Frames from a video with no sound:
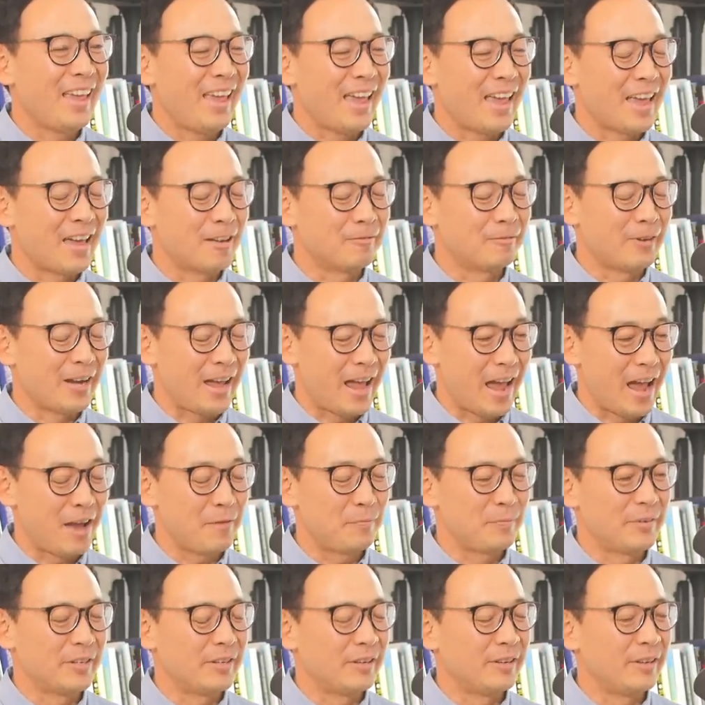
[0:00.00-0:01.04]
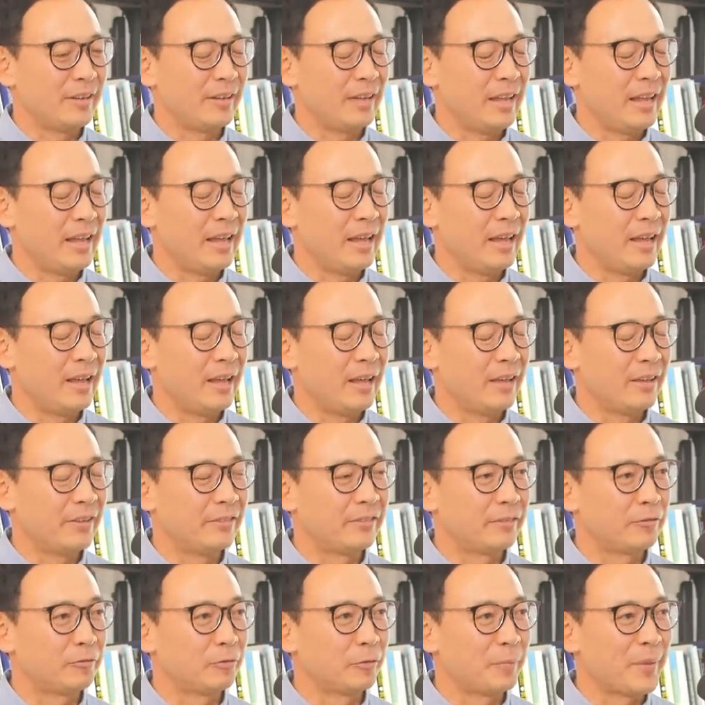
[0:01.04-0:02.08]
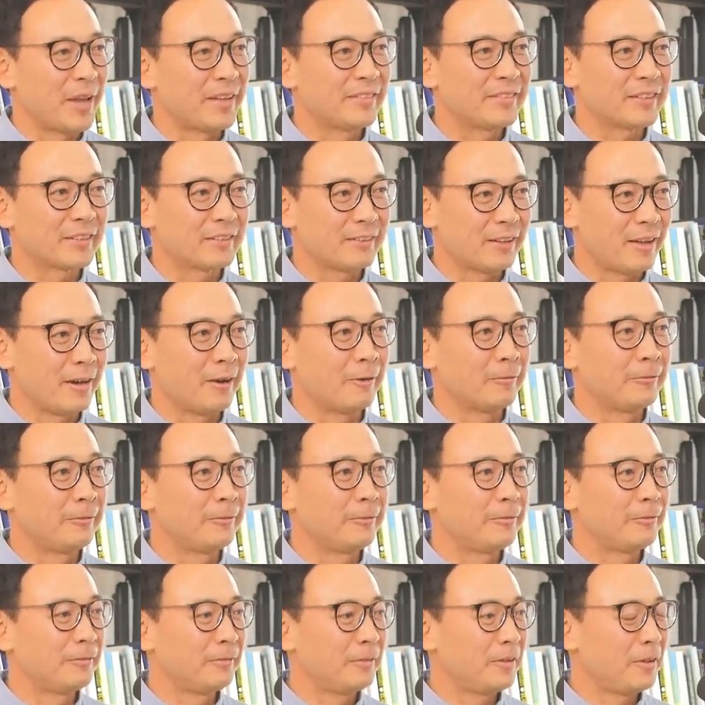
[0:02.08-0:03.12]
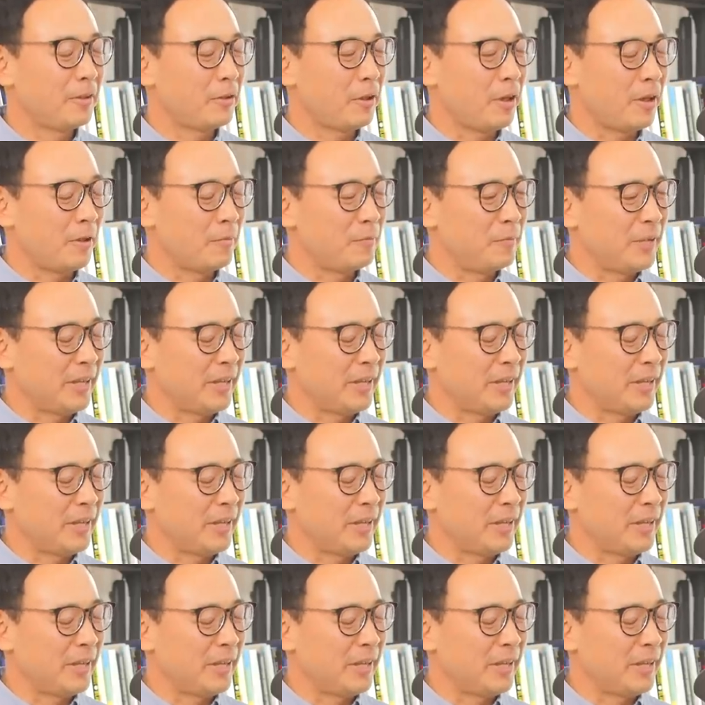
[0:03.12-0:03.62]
And what happened is romantic love uh,